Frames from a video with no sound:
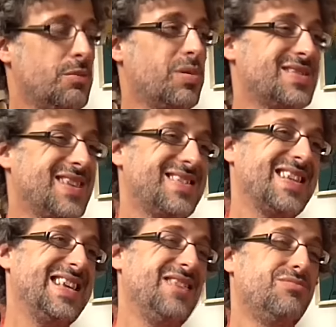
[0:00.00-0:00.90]
Some people say
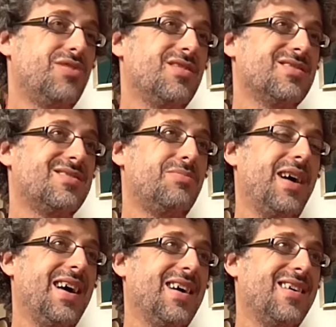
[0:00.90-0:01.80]
that he brought
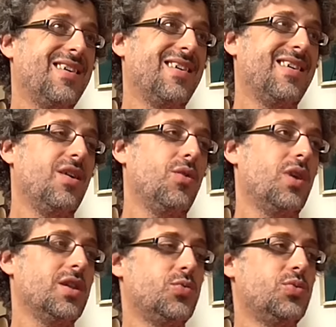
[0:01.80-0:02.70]
back
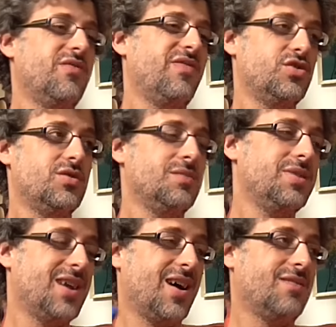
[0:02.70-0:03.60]
what would eventually
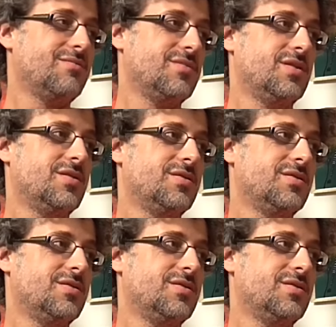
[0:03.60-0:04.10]
become